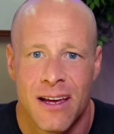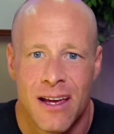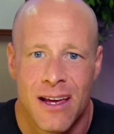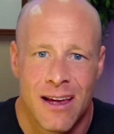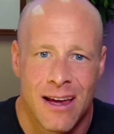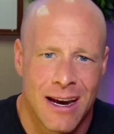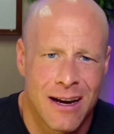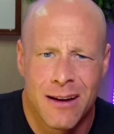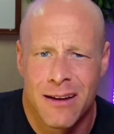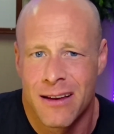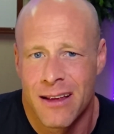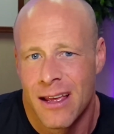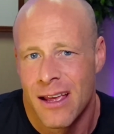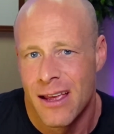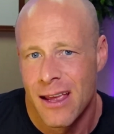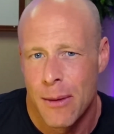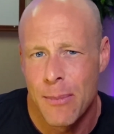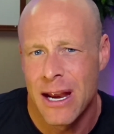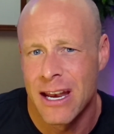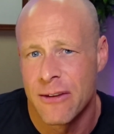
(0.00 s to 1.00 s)
And it
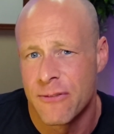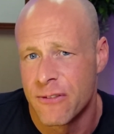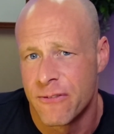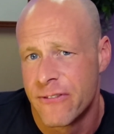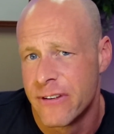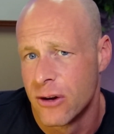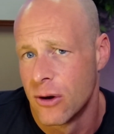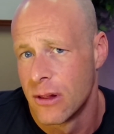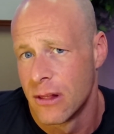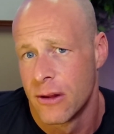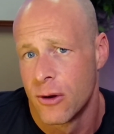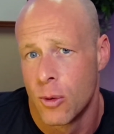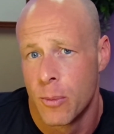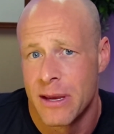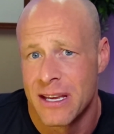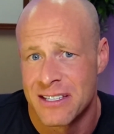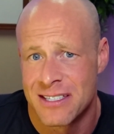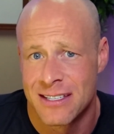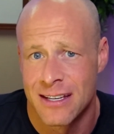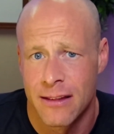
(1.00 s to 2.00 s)
might even feel a little
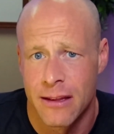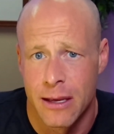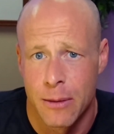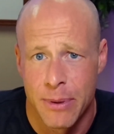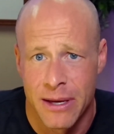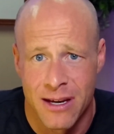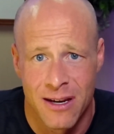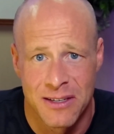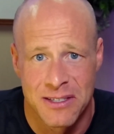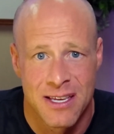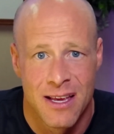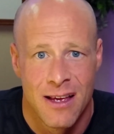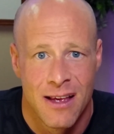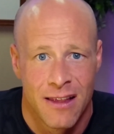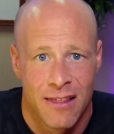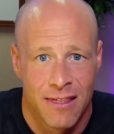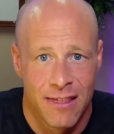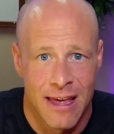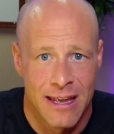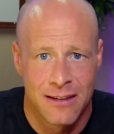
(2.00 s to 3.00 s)
bit silly because
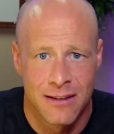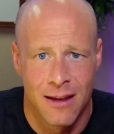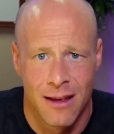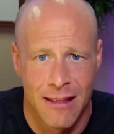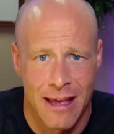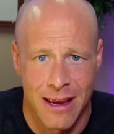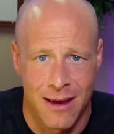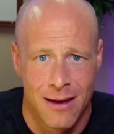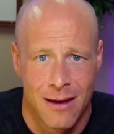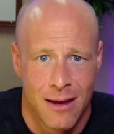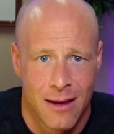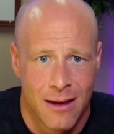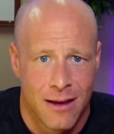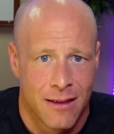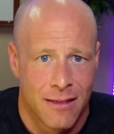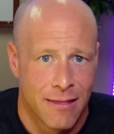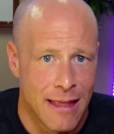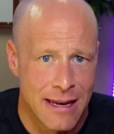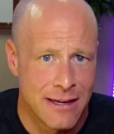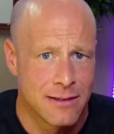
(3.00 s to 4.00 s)

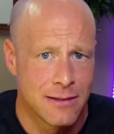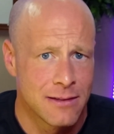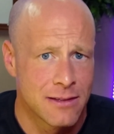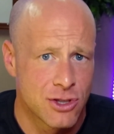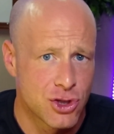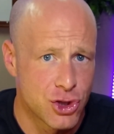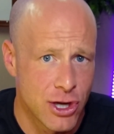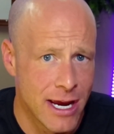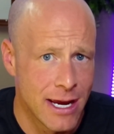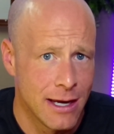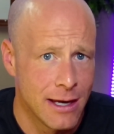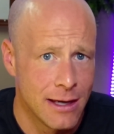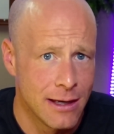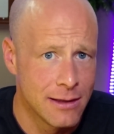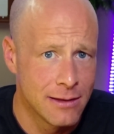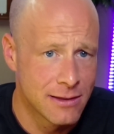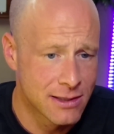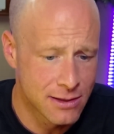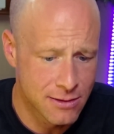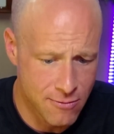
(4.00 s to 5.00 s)
lens
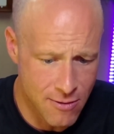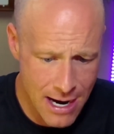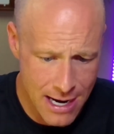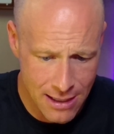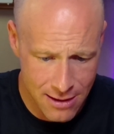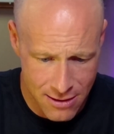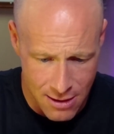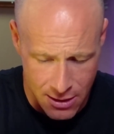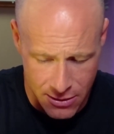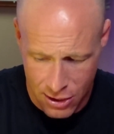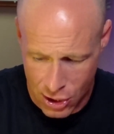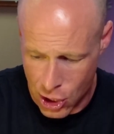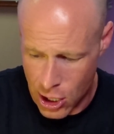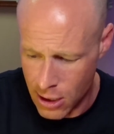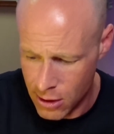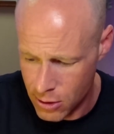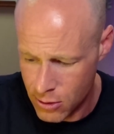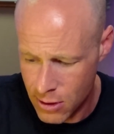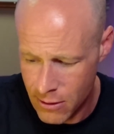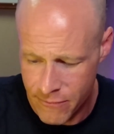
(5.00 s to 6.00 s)
shades, right? The
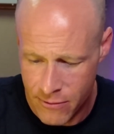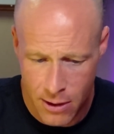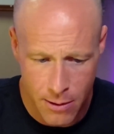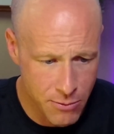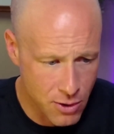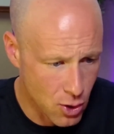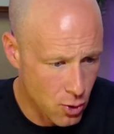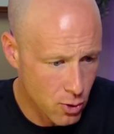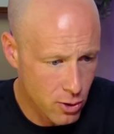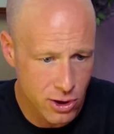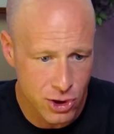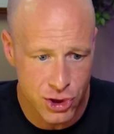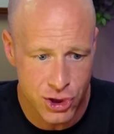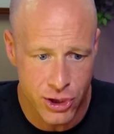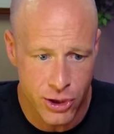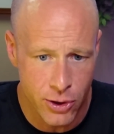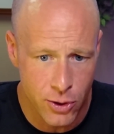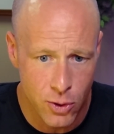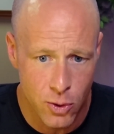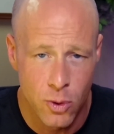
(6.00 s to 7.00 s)
color of them, the orange
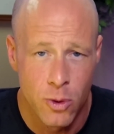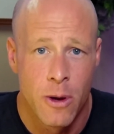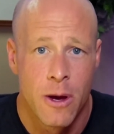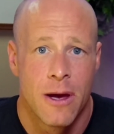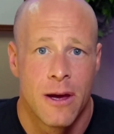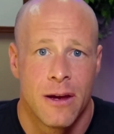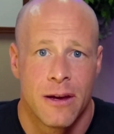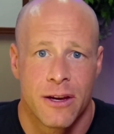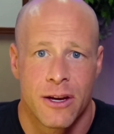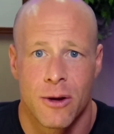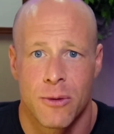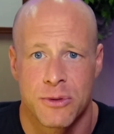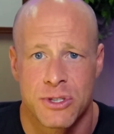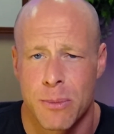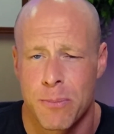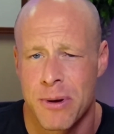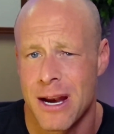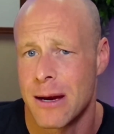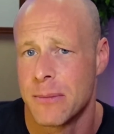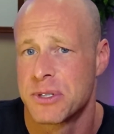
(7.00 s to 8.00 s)
hue.
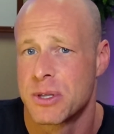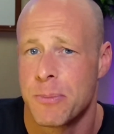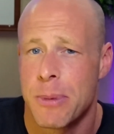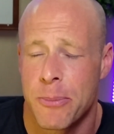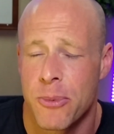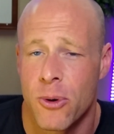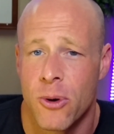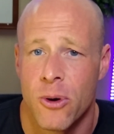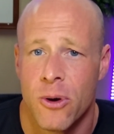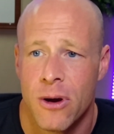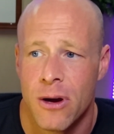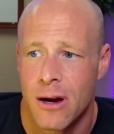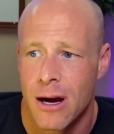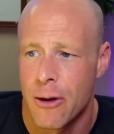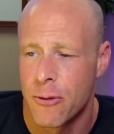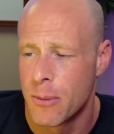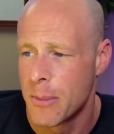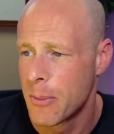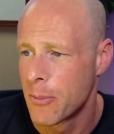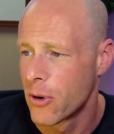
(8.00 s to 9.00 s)
Sometimes people, I
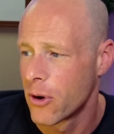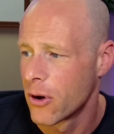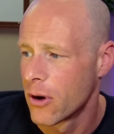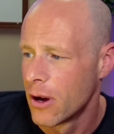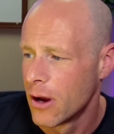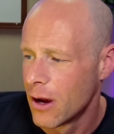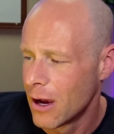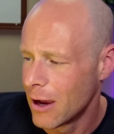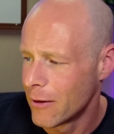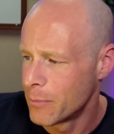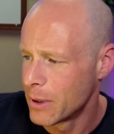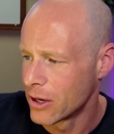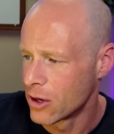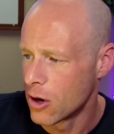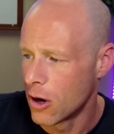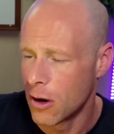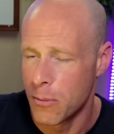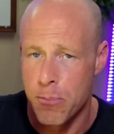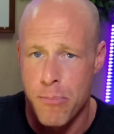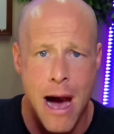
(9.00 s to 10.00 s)
remember I've been
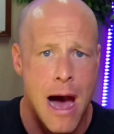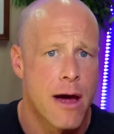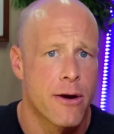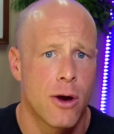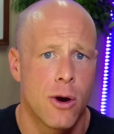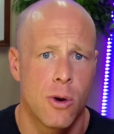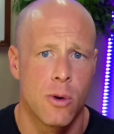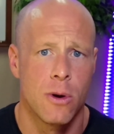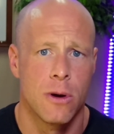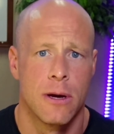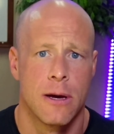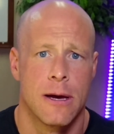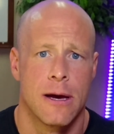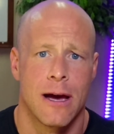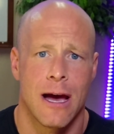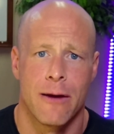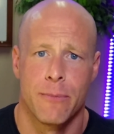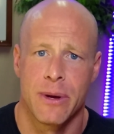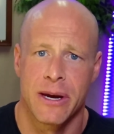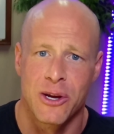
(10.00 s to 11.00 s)
called Bono,
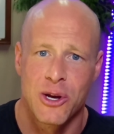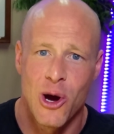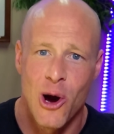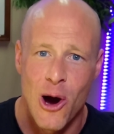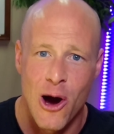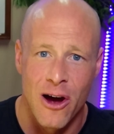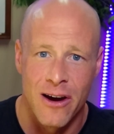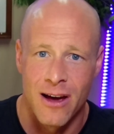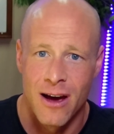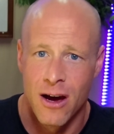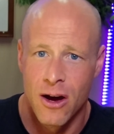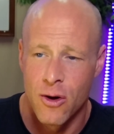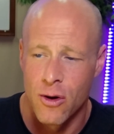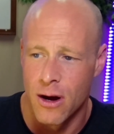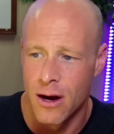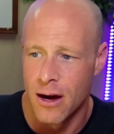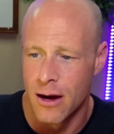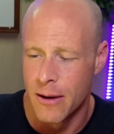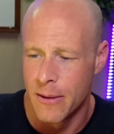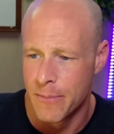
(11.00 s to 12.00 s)
I've been called
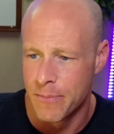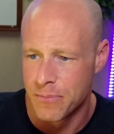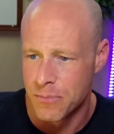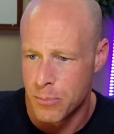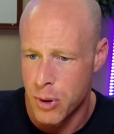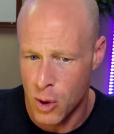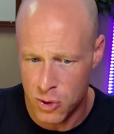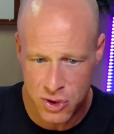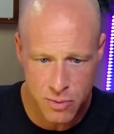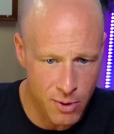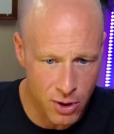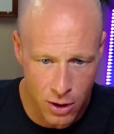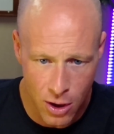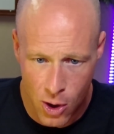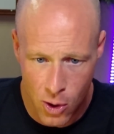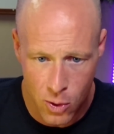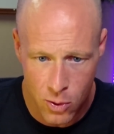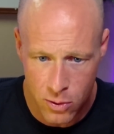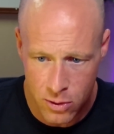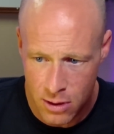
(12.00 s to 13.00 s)
Post
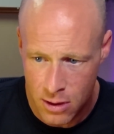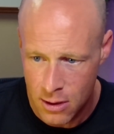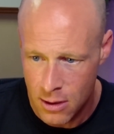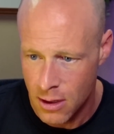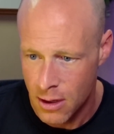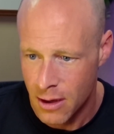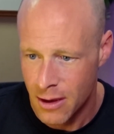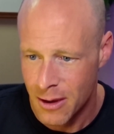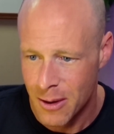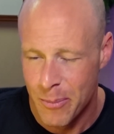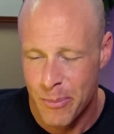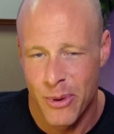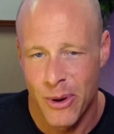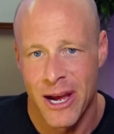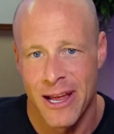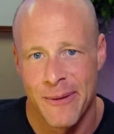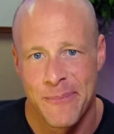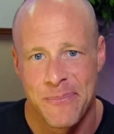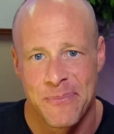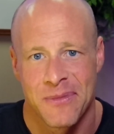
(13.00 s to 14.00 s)
Malone, but